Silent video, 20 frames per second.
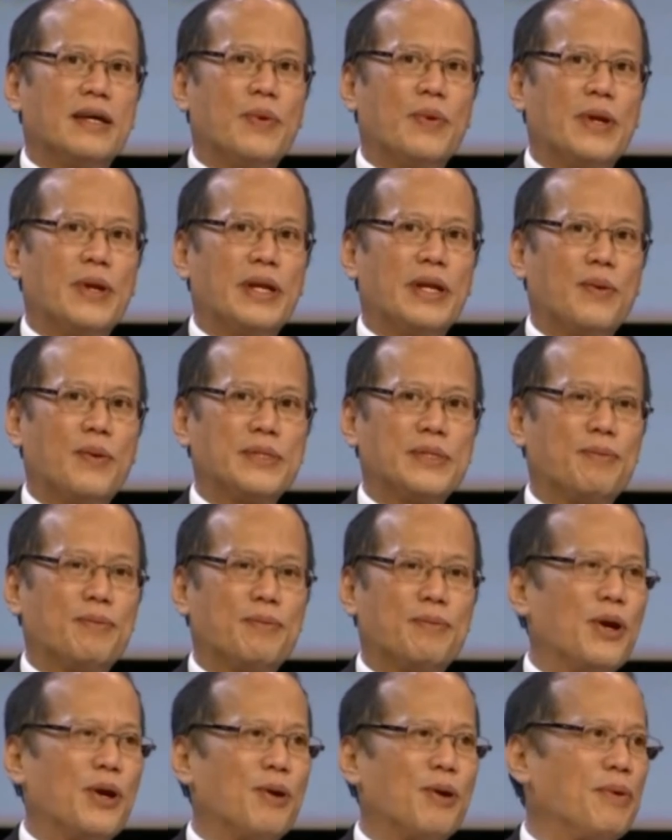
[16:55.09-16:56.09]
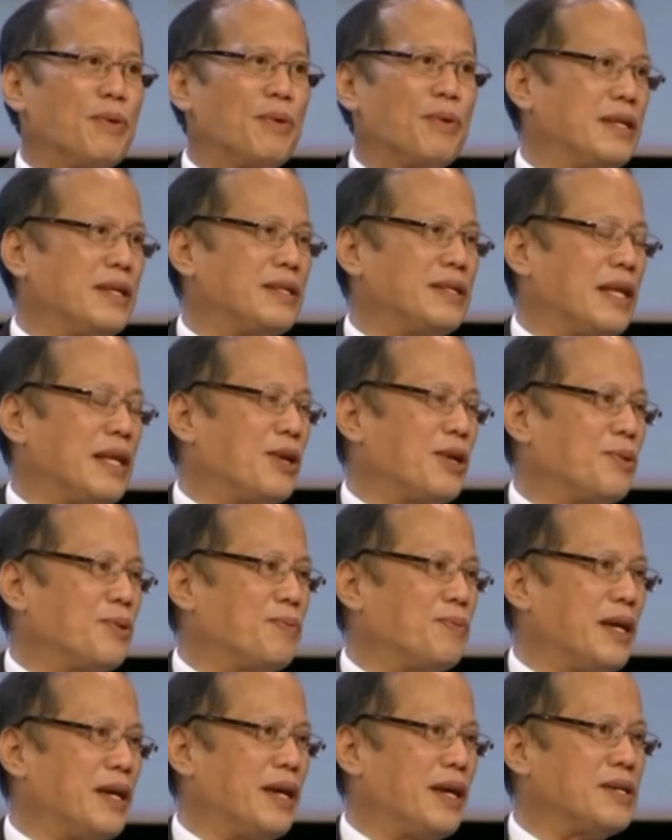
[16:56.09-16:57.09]
When there was a monopoly in
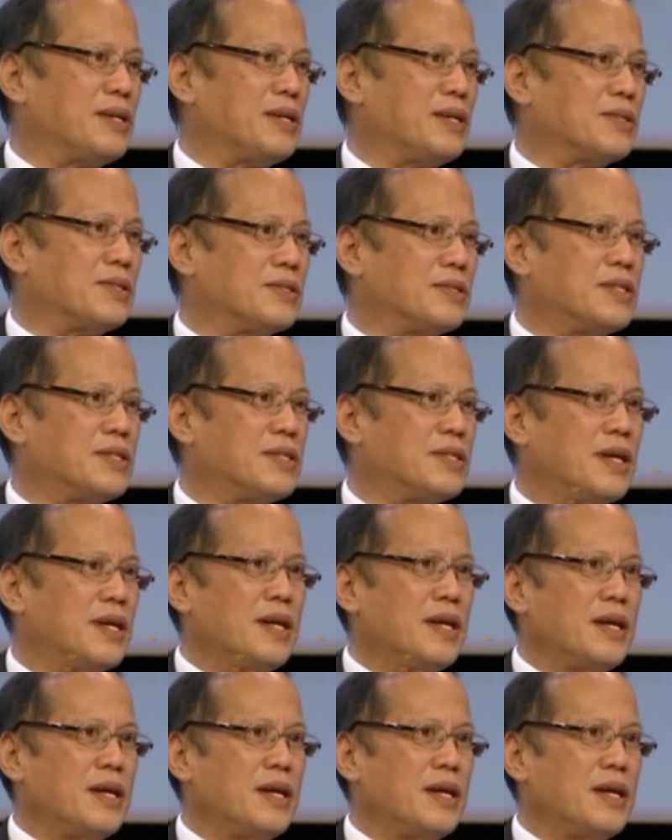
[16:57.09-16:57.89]
telecommunications,